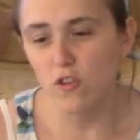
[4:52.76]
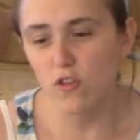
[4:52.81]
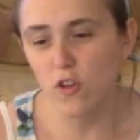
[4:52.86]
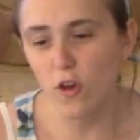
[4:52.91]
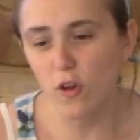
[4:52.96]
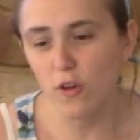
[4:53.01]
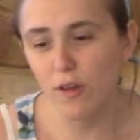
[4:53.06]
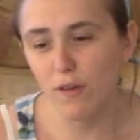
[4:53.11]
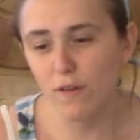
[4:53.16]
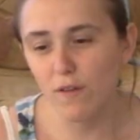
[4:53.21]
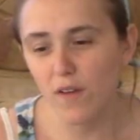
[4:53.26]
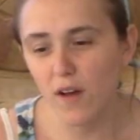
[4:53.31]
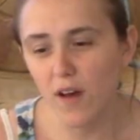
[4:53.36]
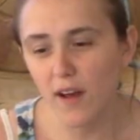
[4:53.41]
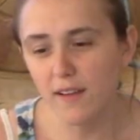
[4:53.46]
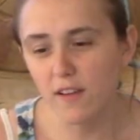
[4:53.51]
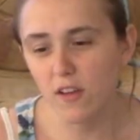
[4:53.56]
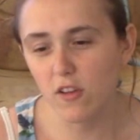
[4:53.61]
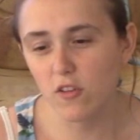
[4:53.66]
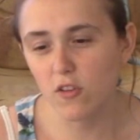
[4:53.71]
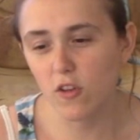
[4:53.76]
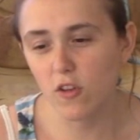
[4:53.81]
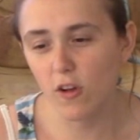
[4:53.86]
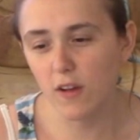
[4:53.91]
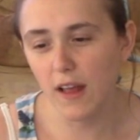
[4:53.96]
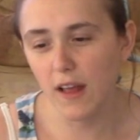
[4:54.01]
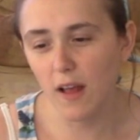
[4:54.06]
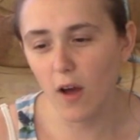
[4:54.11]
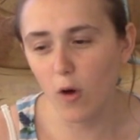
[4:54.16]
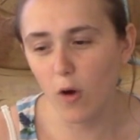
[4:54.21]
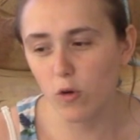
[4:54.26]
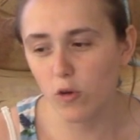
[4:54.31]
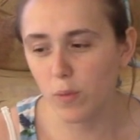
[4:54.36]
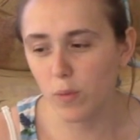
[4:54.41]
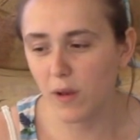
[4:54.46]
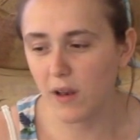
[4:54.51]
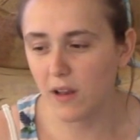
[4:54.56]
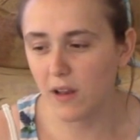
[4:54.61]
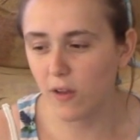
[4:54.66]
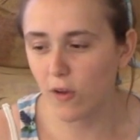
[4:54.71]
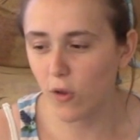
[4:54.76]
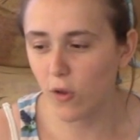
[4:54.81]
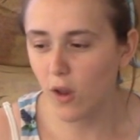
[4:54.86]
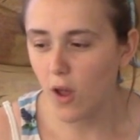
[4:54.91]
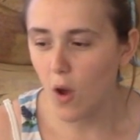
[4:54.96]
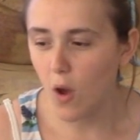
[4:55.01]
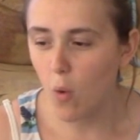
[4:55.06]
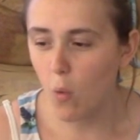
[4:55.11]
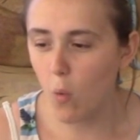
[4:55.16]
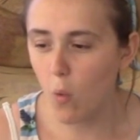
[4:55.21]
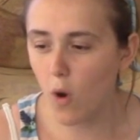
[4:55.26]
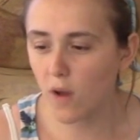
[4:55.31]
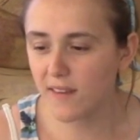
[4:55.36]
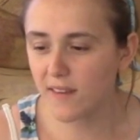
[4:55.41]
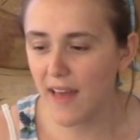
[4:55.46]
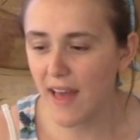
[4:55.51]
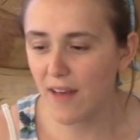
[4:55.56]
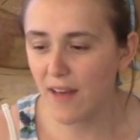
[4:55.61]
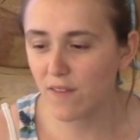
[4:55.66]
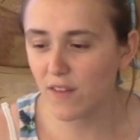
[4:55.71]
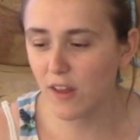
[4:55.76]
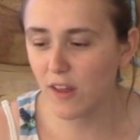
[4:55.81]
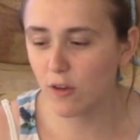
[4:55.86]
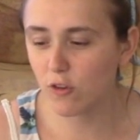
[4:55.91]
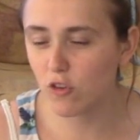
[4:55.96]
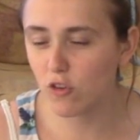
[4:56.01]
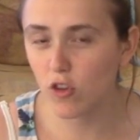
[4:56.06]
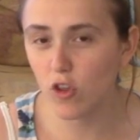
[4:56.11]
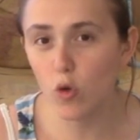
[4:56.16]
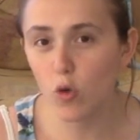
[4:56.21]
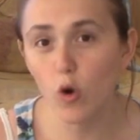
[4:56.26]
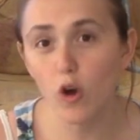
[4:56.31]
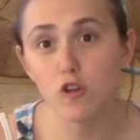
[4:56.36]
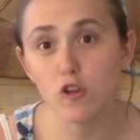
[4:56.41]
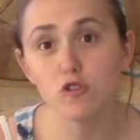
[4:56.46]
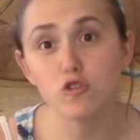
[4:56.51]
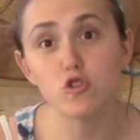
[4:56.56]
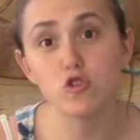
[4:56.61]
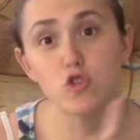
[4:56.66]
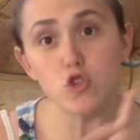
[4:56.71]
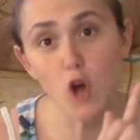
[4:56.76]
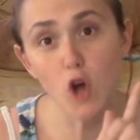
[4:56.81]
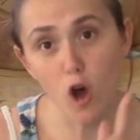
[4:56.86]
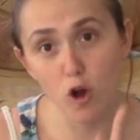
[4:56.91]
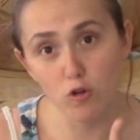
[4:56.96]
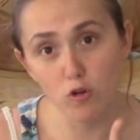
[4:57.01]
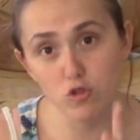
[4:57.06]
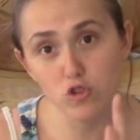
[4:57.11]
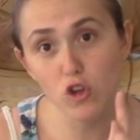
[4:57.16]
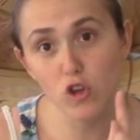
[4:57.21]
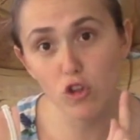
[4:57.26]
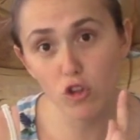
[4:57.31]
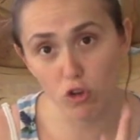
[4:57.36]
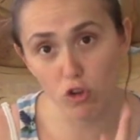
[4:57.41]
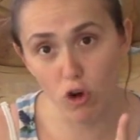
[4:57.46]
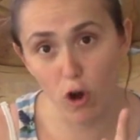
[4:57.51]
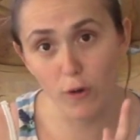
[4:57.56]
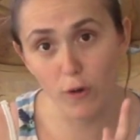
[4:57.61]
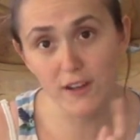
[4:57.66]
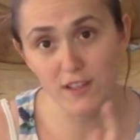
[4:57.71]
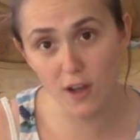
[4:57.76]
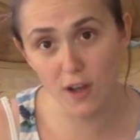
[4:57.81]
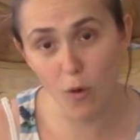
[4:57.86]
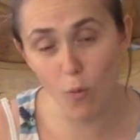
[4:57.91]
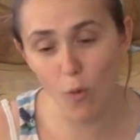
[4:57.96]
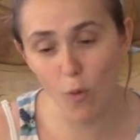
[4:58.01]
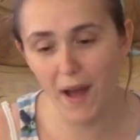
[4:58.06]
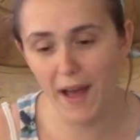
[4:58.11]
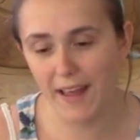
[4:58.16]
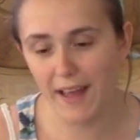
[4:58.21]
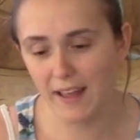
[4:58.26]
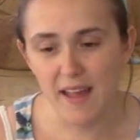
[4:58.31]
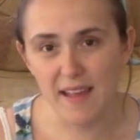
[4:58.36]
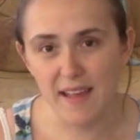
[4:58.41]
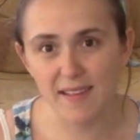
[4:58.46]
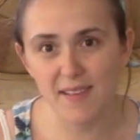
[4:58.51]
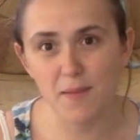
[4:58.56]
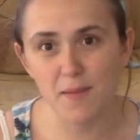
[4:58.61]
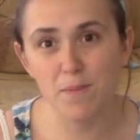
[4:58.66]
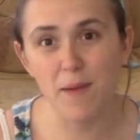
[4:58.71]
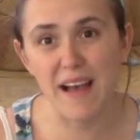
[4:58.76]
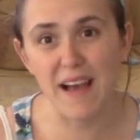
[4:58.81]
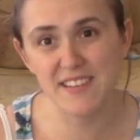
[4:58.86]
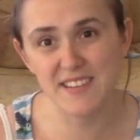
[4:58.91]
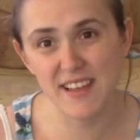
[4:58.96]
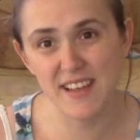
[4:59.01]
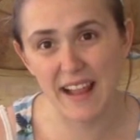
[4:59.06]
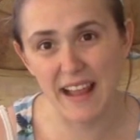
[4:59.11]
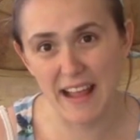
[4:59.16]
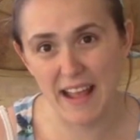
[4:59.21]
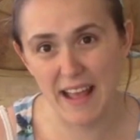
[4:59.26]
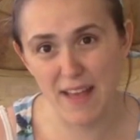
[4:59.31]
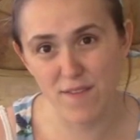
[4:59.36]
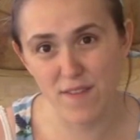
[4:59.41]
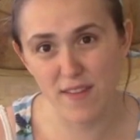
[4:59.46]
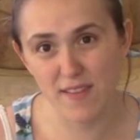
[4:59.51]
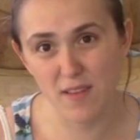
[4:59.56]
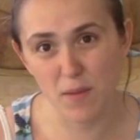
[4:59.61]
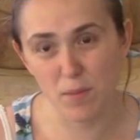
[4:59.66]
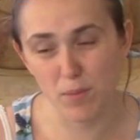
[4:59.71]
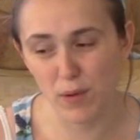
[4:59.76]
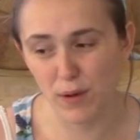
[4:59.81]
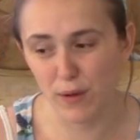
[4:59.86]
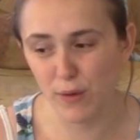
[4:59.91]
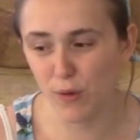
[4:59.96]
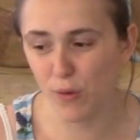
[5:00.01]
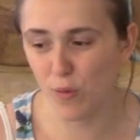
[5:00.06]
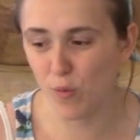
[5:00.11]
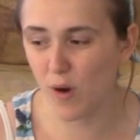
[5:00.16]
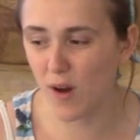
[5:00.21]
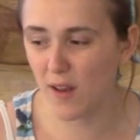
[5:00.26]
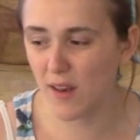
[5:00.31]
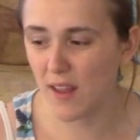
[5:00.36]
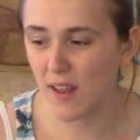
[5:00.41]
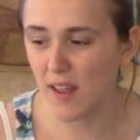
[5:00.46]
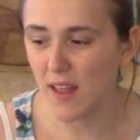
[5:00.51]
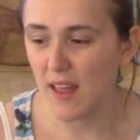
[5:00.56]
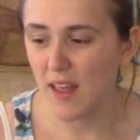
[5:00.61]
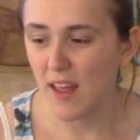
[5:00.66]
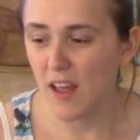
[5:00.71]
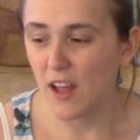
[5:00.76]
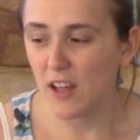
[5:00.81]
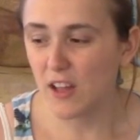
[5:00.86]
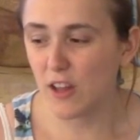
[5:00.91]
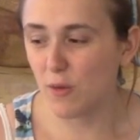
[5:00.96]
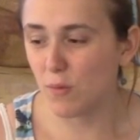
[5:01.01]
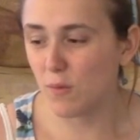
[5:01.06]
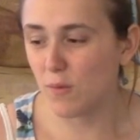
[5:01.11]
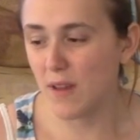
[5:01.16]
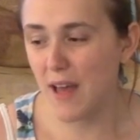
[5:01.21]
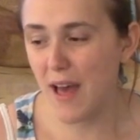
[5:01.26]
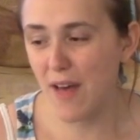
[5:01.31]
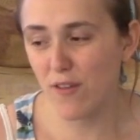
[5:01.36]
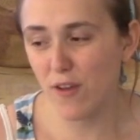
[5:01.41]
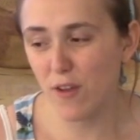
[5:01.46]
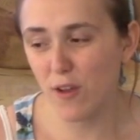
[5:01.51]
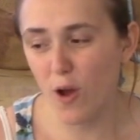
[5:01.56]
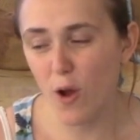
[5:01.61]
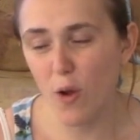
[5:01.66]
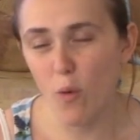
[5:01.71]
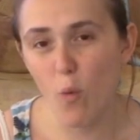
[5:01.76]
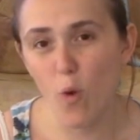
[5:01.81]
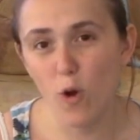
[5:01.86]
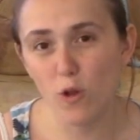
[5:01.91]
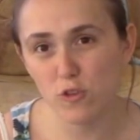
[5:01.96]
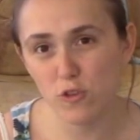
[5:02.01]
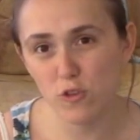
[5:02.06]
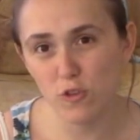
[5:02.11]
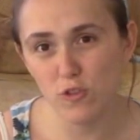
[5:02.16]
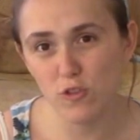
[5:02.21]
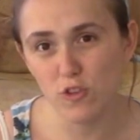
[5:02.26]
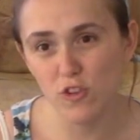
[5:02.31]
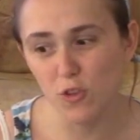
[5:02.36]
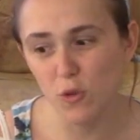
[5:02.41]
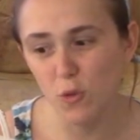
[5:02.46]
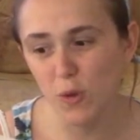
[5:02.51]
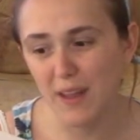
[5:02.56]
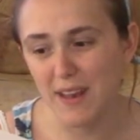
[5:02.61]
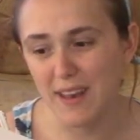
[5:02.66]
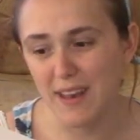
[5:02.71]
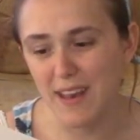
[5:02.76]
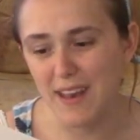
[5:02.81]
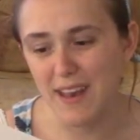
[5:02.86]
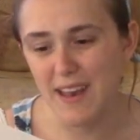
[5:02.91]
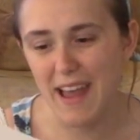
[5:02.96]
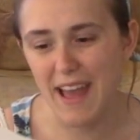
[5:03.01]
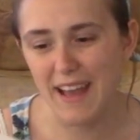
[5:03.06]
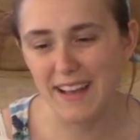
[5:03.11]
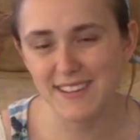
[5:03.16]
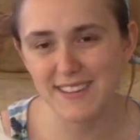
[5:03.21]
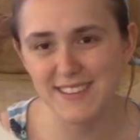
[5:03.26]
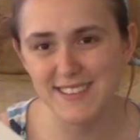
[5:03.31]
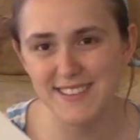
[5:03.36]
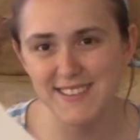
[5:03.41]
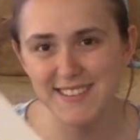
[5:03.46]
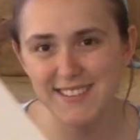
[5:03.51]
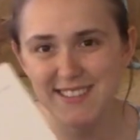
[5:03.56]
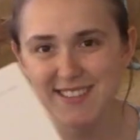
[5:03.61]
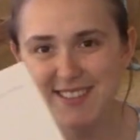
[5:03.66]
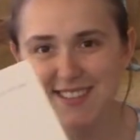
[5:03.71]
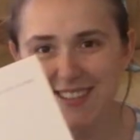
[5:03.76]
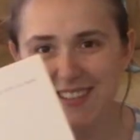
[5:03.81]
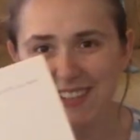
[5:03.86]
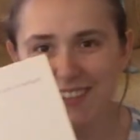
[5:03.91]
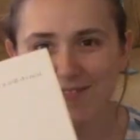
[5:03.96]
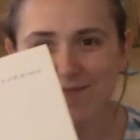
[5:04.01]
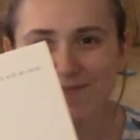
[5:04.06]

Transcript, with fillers: So you find a soggy old balloon. Whatever you do, don't throw it away, especially if it's a blue one. You never know what to do next.